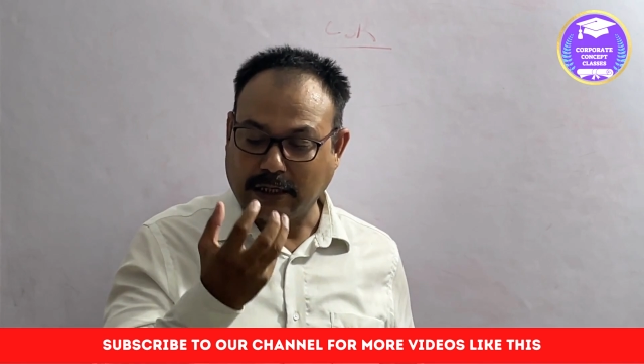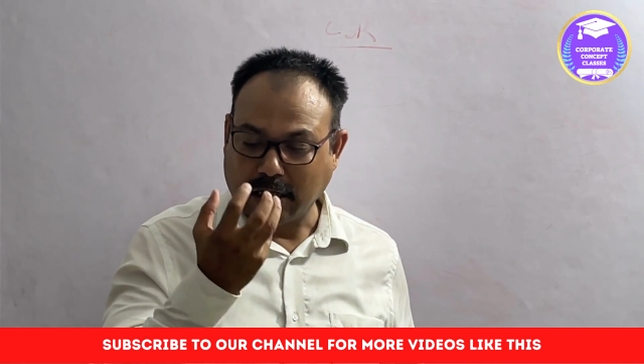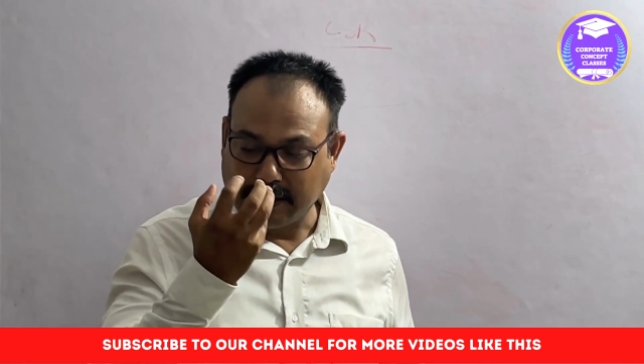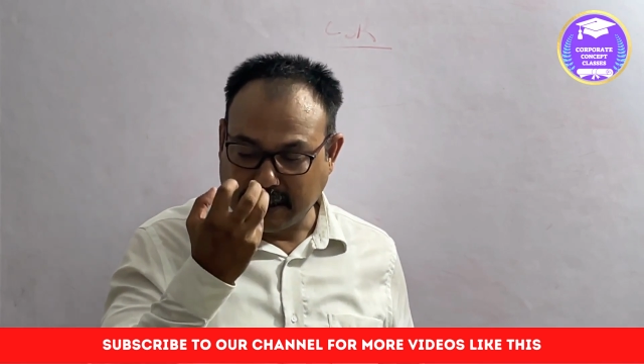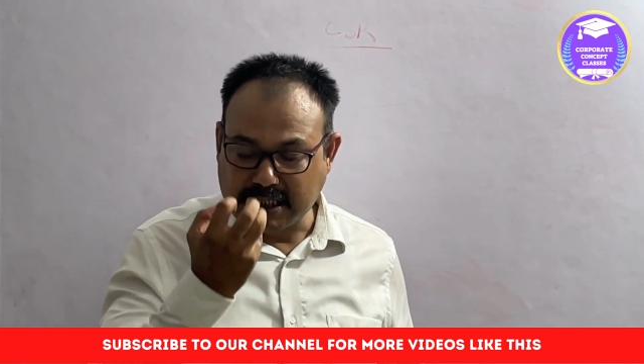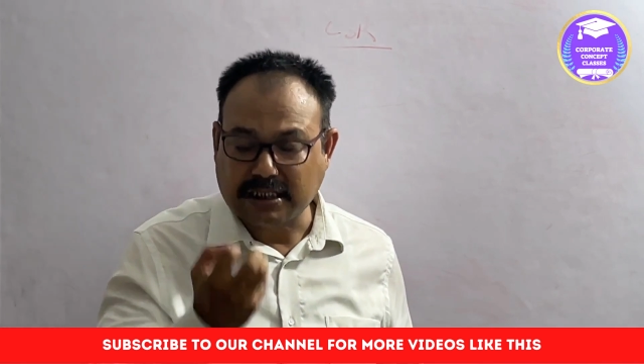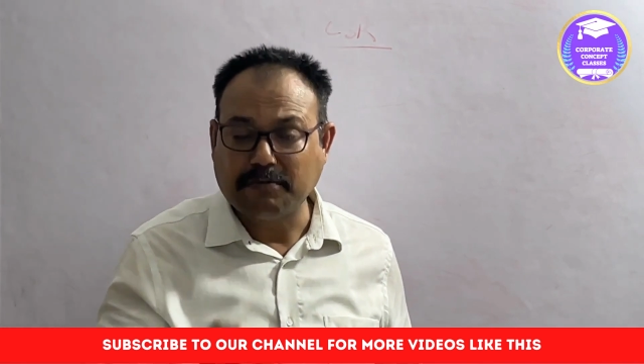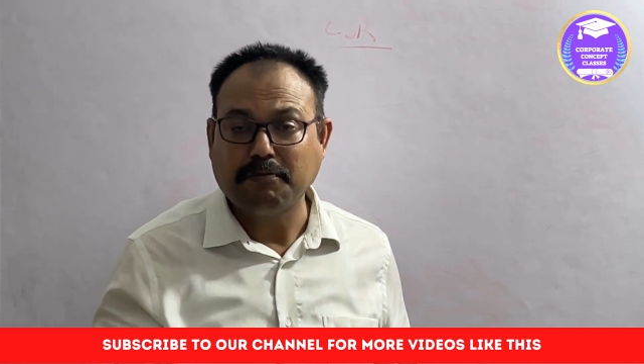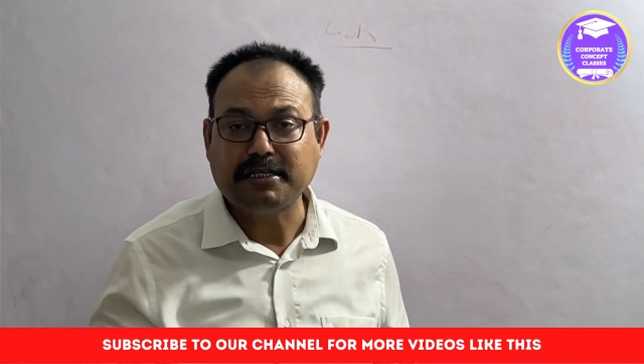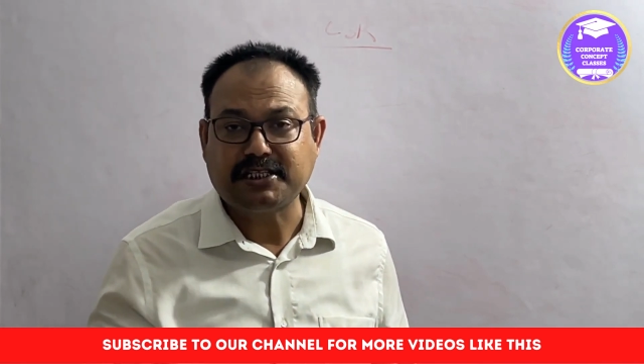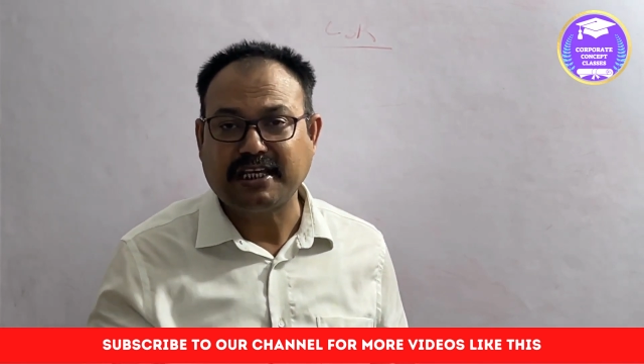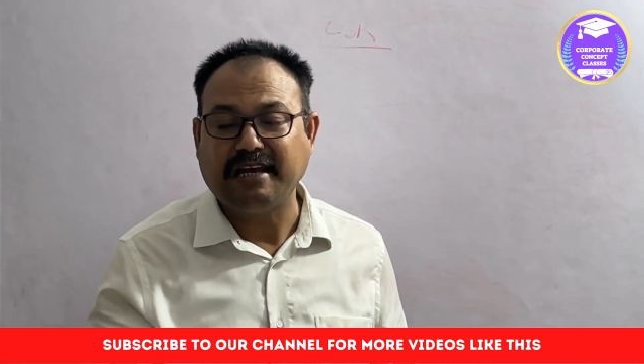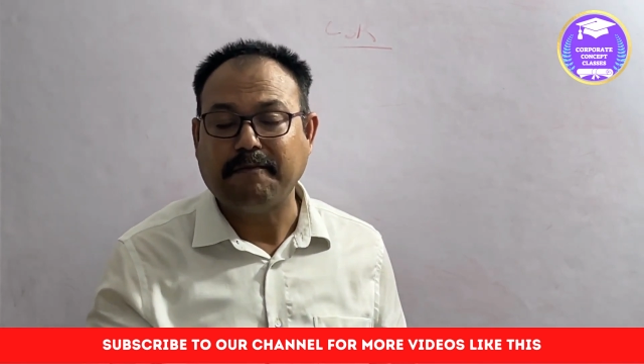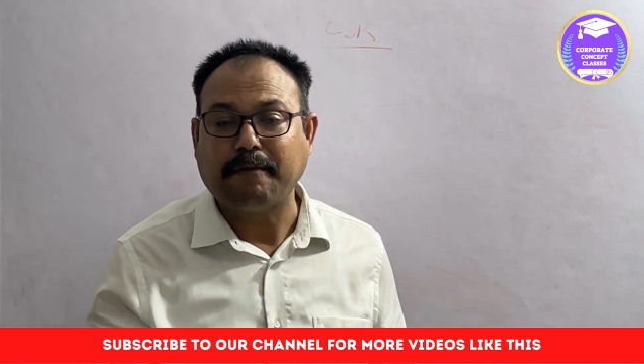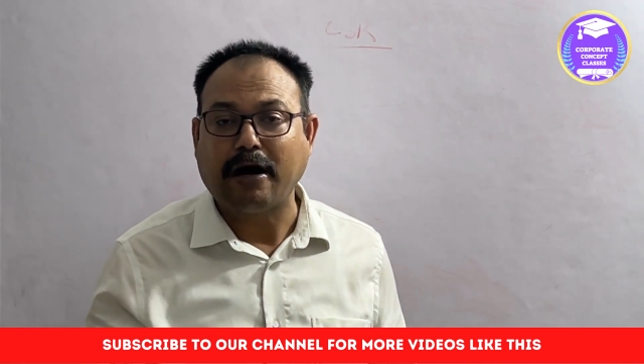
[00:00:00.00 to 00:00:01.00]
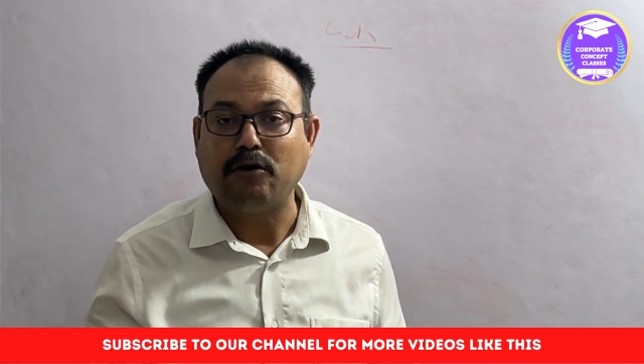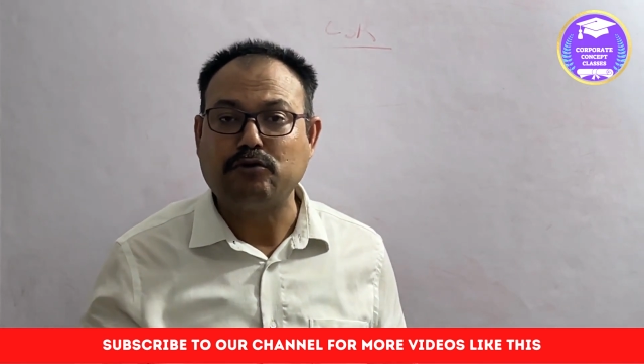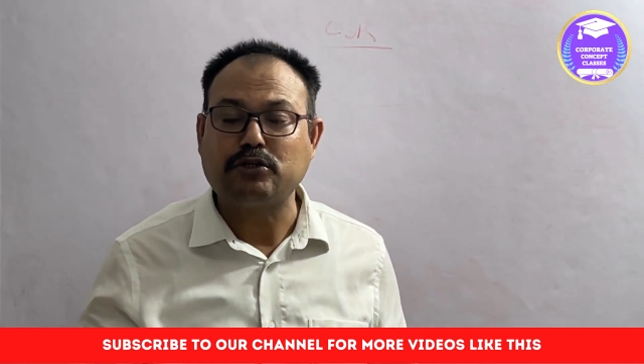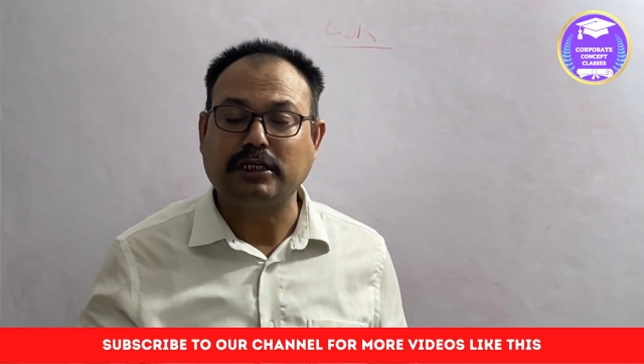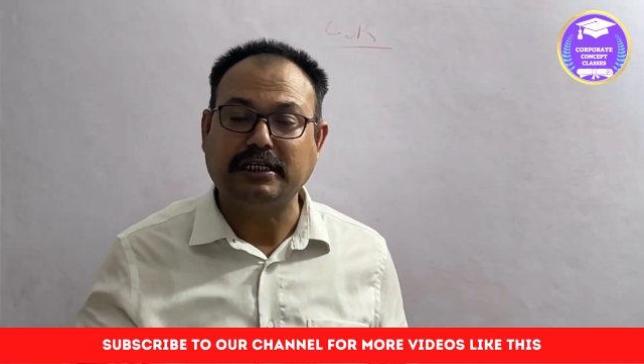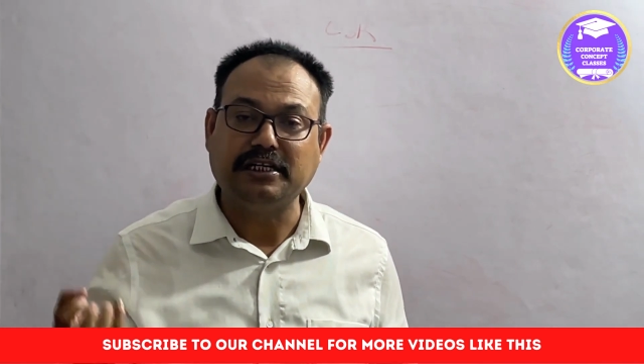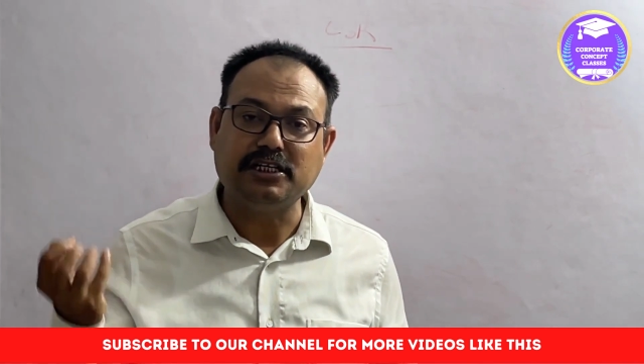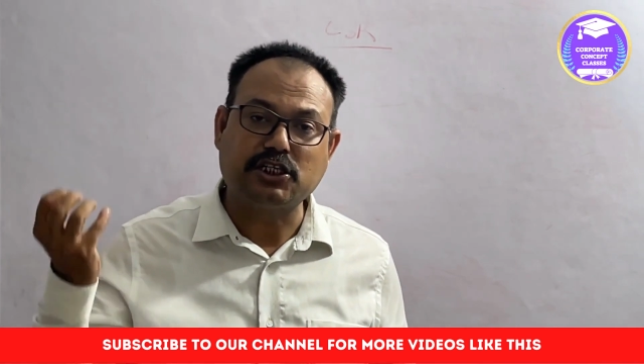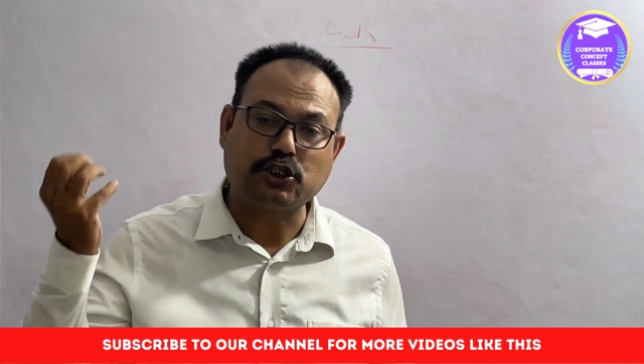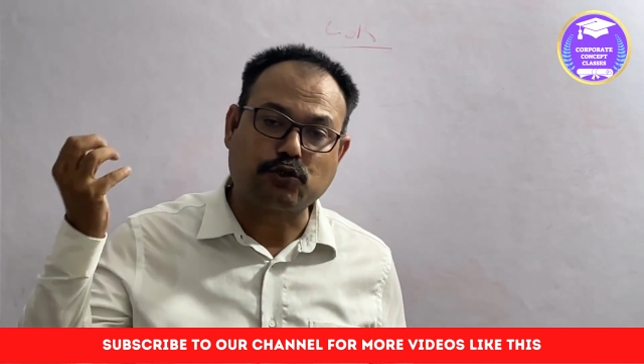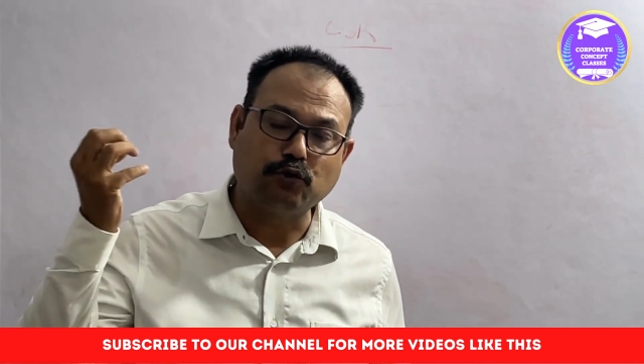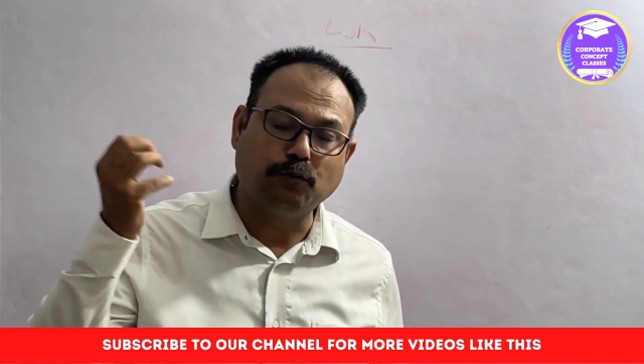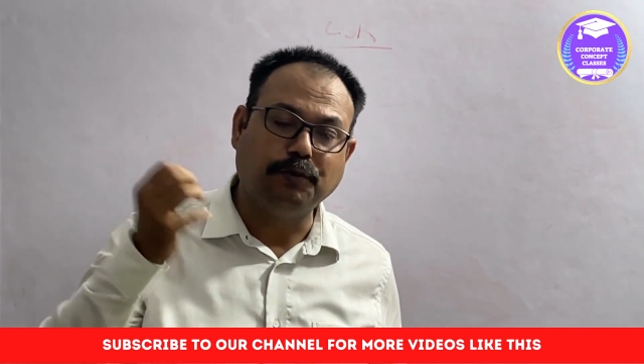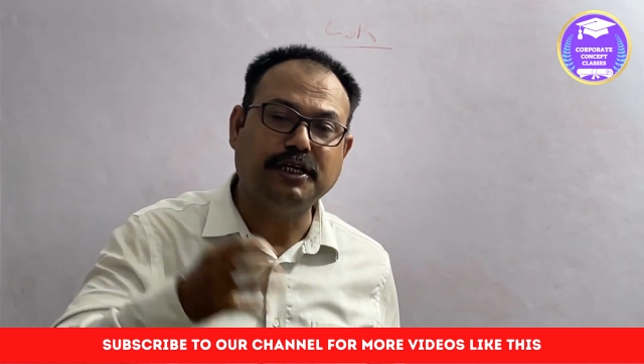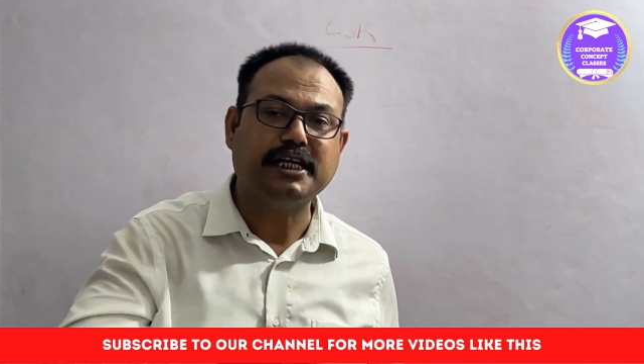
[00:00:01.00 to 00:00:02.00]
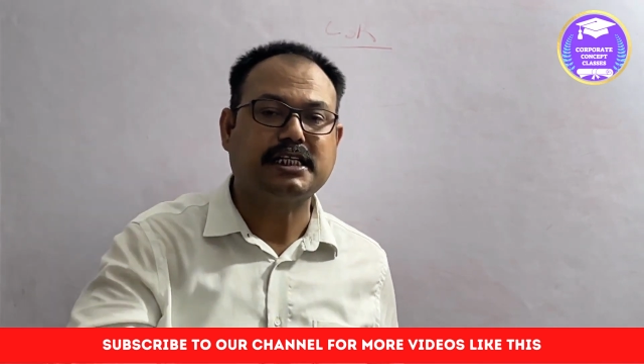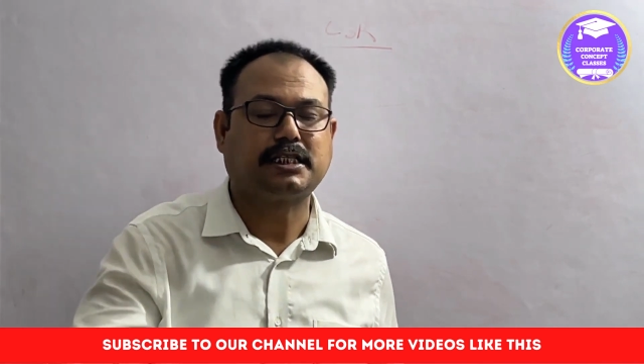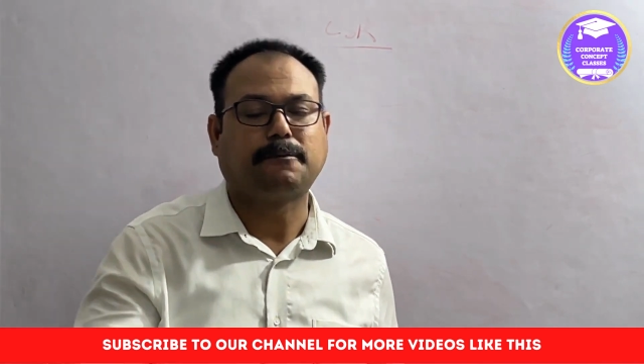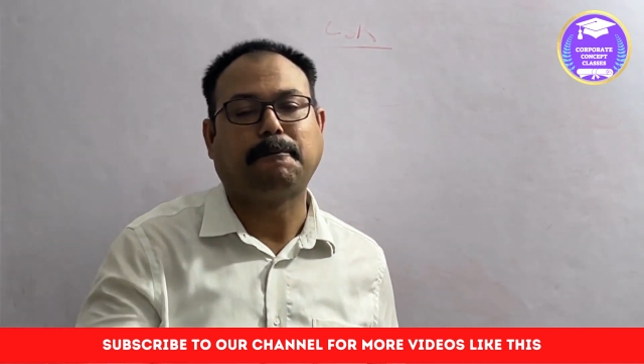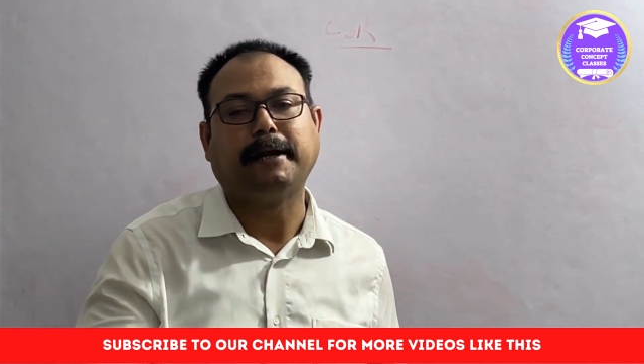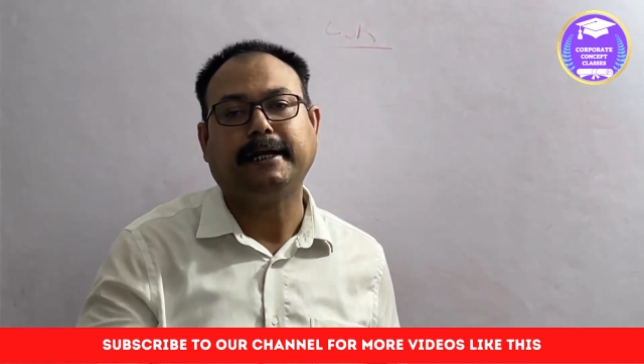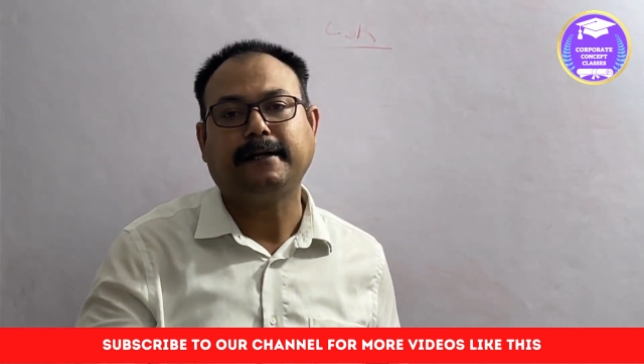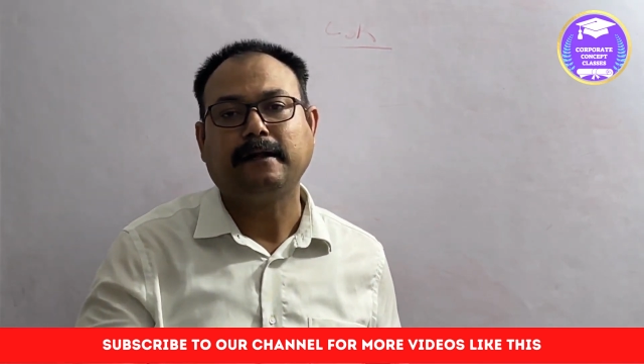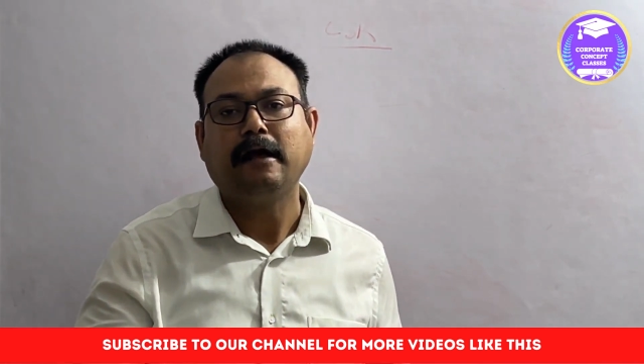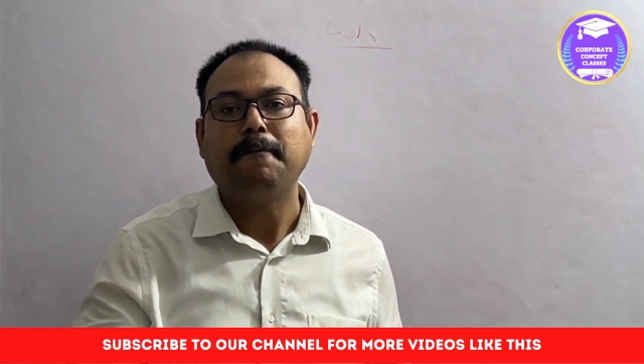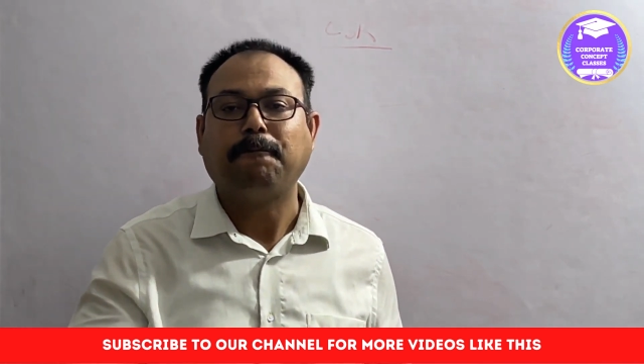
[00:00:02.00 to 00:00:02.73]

this much amount is to be spent